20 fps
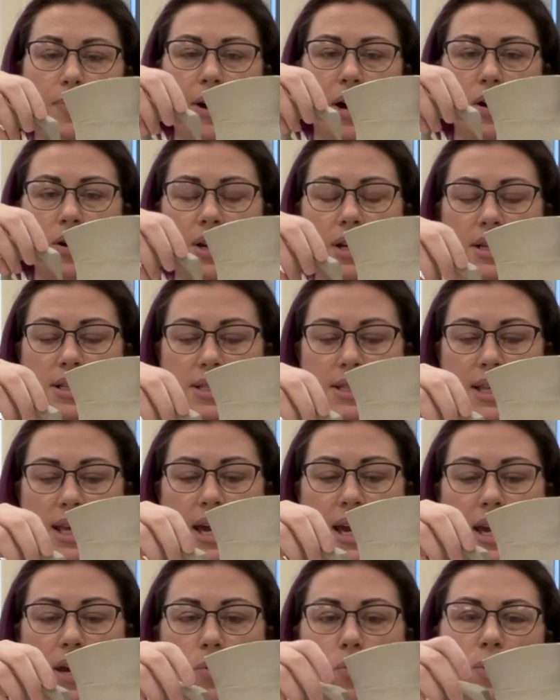about is
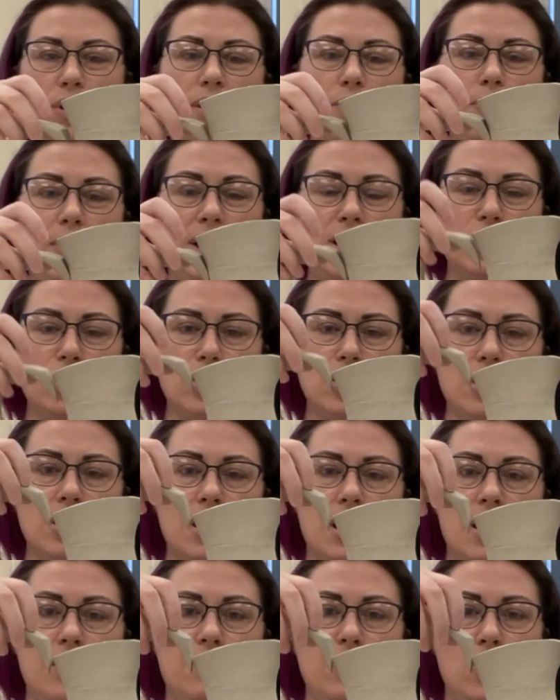like with a
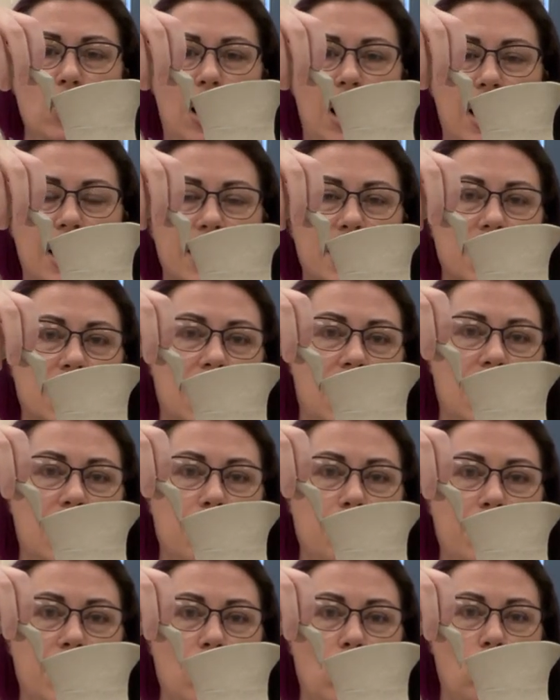picture, if you had it
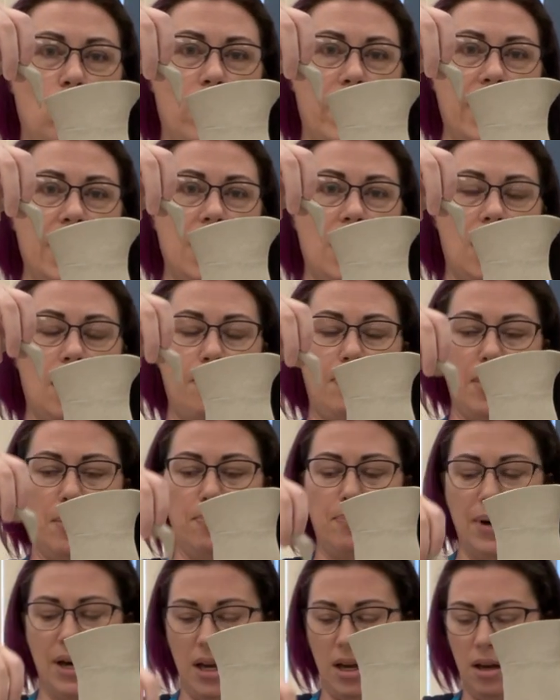come way up
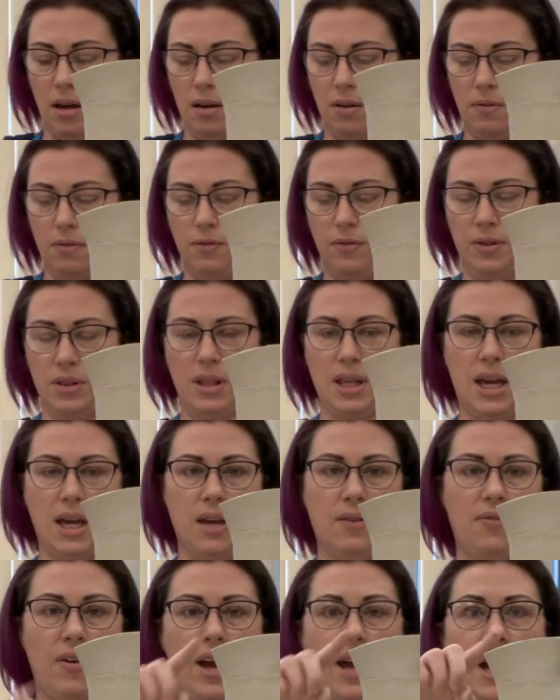above, like
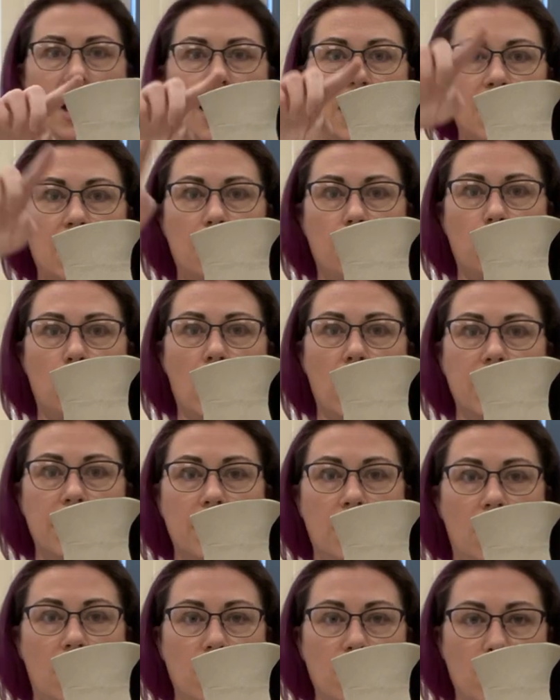if I had it brought
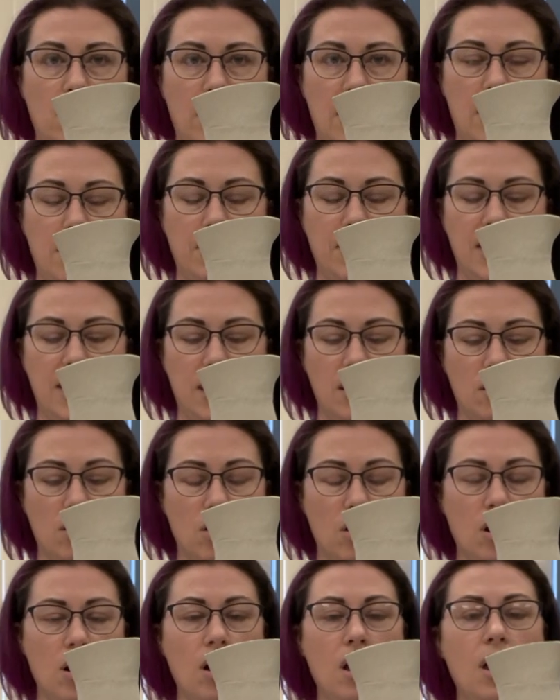it all the way up
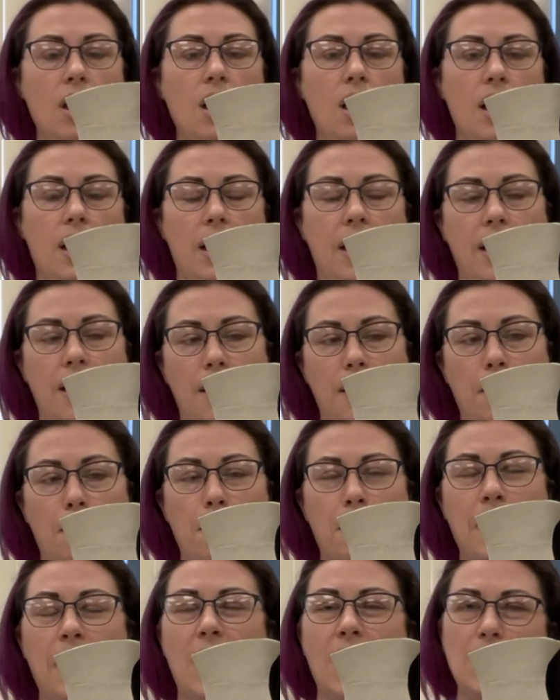here,
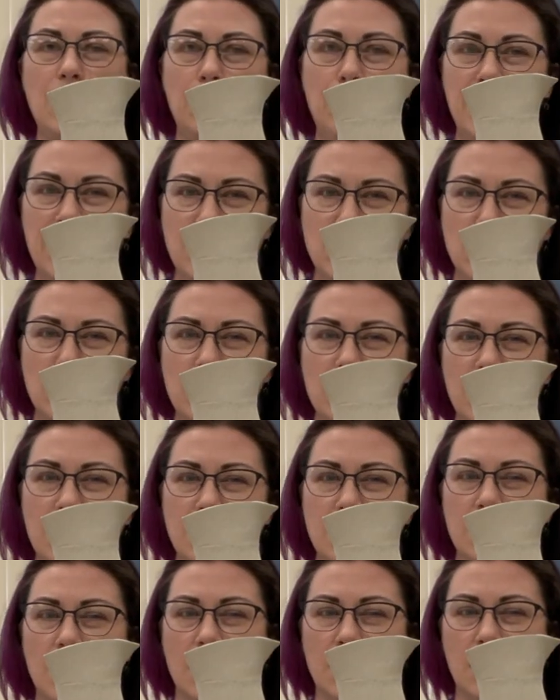on a picture,
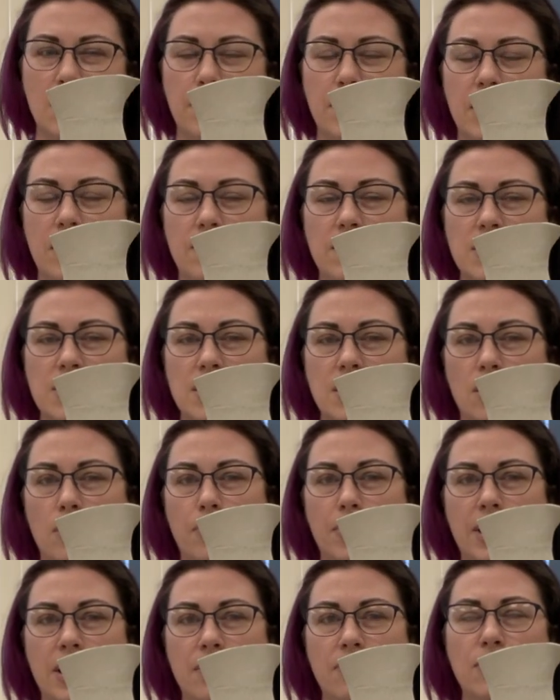that's not that big of a deal.
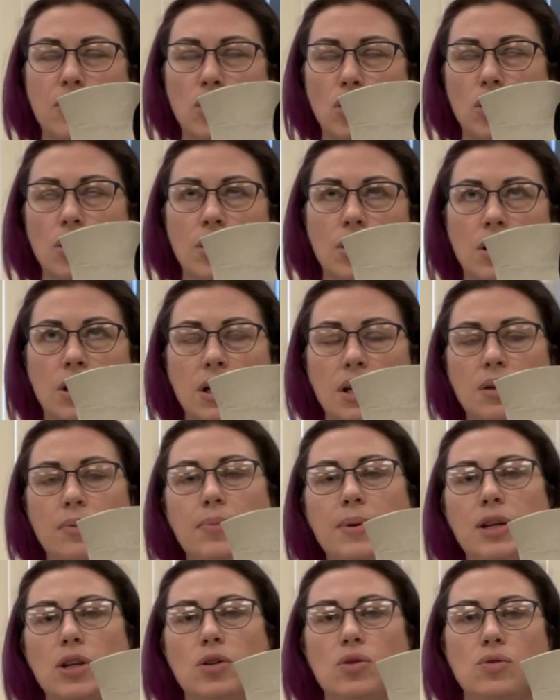But if you're gonna
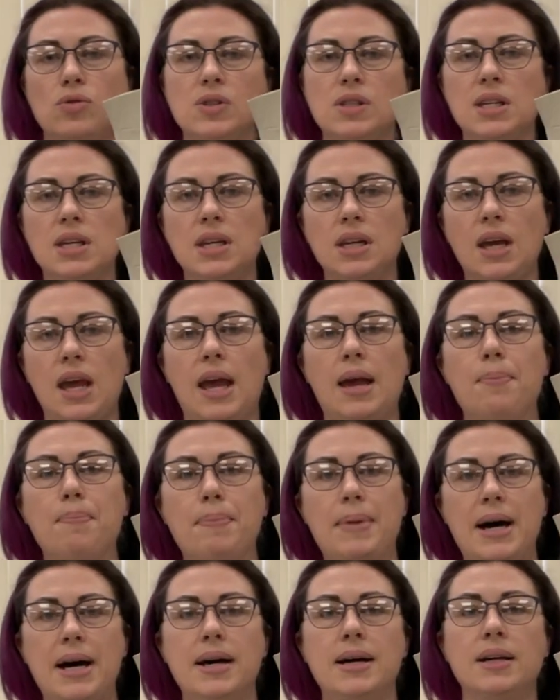be using a
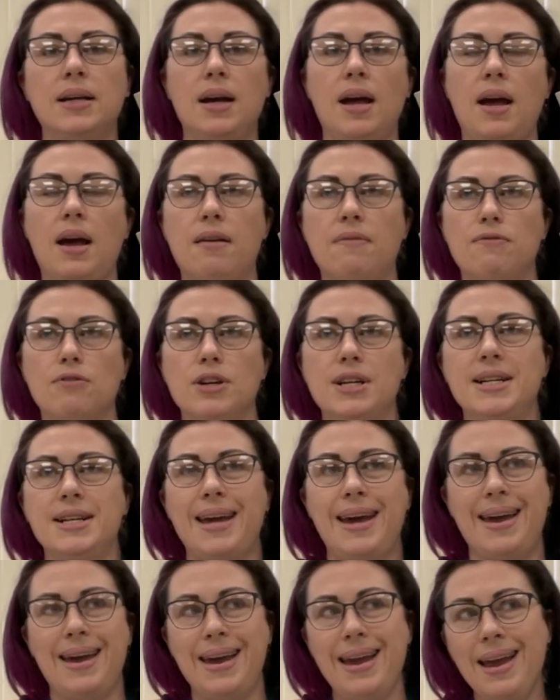mug every
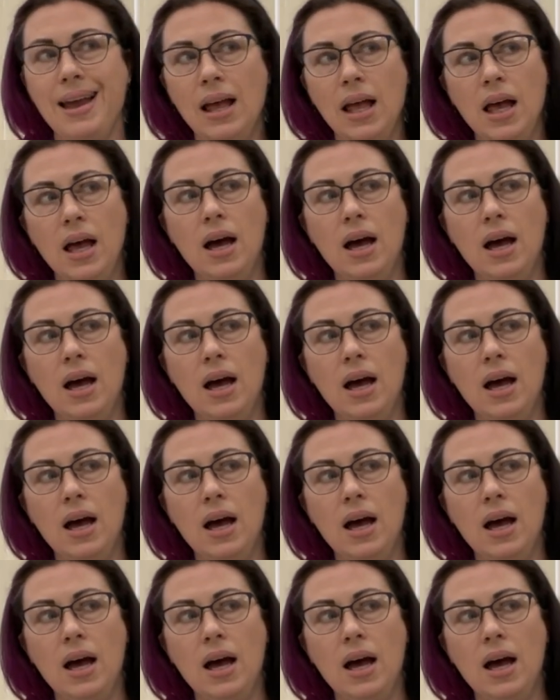day,